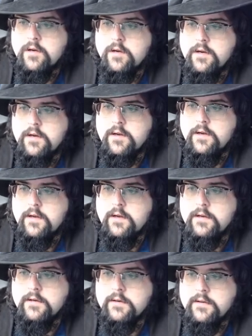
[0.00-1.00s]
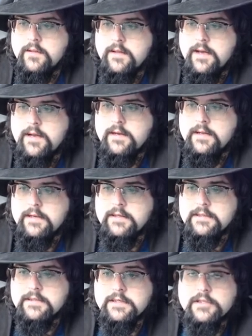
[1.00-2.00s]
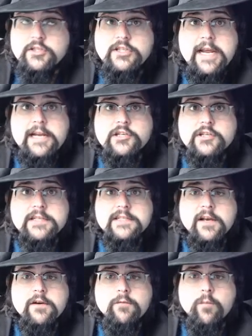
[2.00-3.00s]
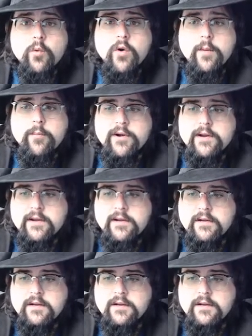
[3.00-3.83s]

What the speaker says: And that is changes of property.